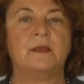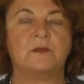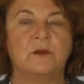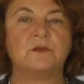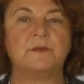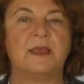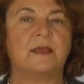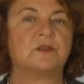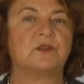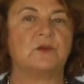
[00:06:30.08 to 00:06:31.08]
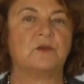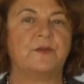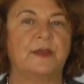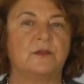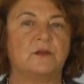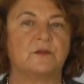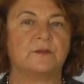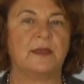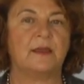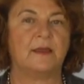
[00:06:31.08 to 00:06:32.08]
those we can solve and those
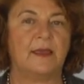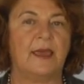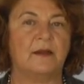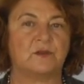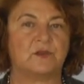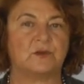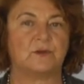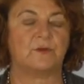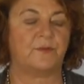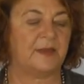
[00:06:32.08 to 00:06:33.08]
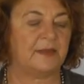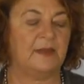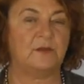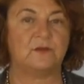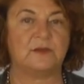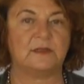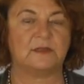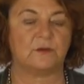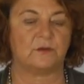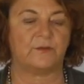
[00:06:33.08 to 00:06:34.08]
we cannot solve but need to
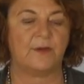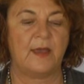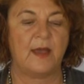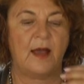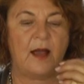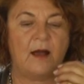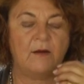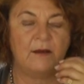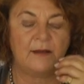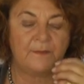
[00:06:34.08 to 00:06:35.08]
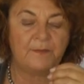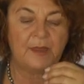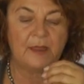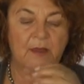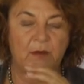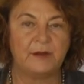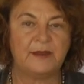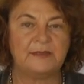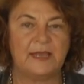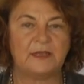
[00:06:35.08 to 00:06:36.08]
dissolve. Our
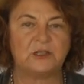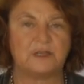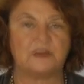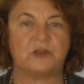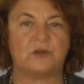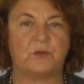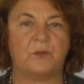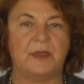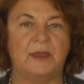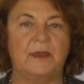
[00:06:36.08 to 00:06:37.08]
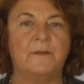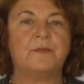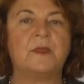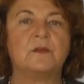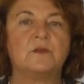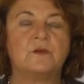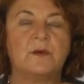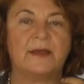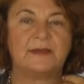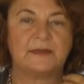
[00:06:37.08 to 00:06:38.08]
orientation should be
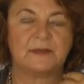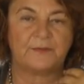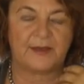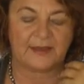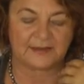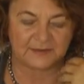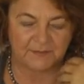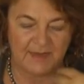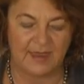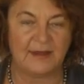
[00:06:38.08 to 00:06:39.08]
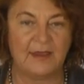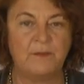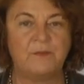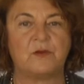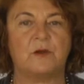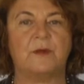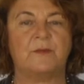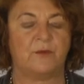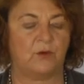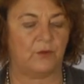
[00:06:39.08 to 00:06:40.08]
to identify as many
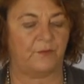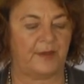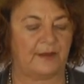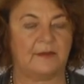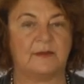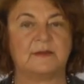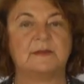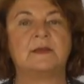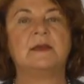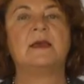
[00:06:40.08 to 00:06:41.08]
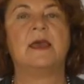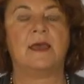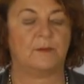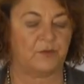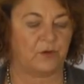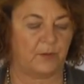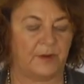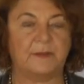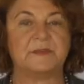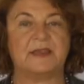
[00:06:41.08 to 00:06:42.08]
problem cofactors and
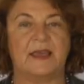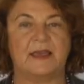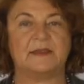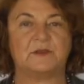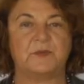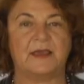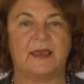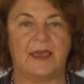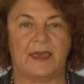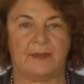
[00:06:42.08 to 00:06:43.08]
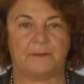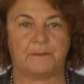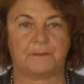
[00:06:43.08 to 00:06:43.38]
problems as we can.